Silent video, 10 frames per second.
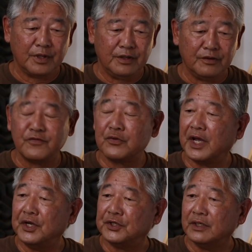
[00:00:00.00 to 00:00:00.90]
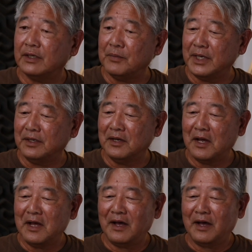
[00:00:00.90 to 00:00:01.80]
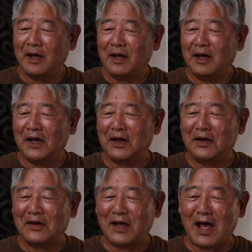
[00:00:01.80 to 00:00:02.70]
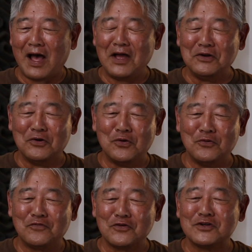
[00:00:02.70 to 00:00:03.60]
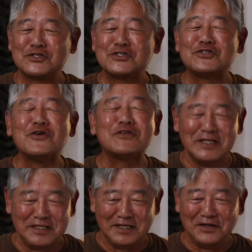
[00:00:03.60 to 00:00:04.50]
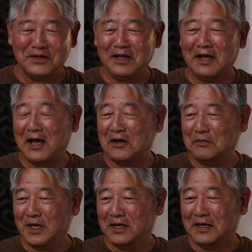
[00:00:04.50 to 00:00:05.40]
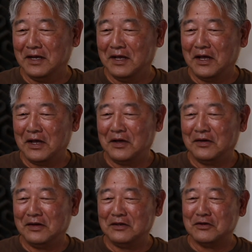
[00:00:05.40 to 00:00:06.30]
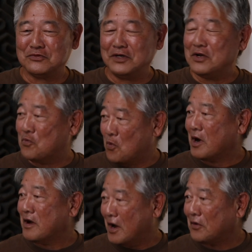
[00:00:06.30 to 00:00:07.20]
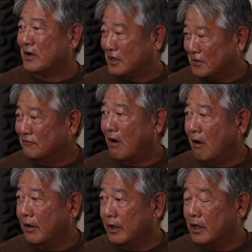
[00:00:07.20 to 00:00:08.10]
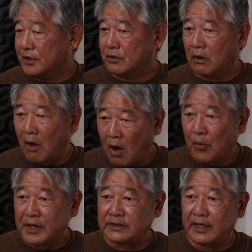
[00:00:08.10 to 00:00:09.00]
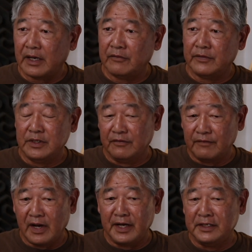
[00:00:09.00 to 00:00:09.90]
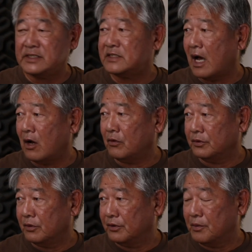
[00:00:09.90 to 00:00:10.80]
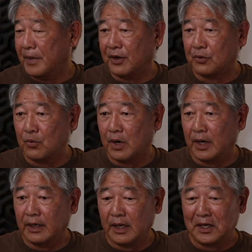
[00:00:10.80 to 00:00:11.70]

their vocation. I mean, I know for certainty, I mean, there's only one Eric DeVine. You'll always have a DeVine sound, no matter what.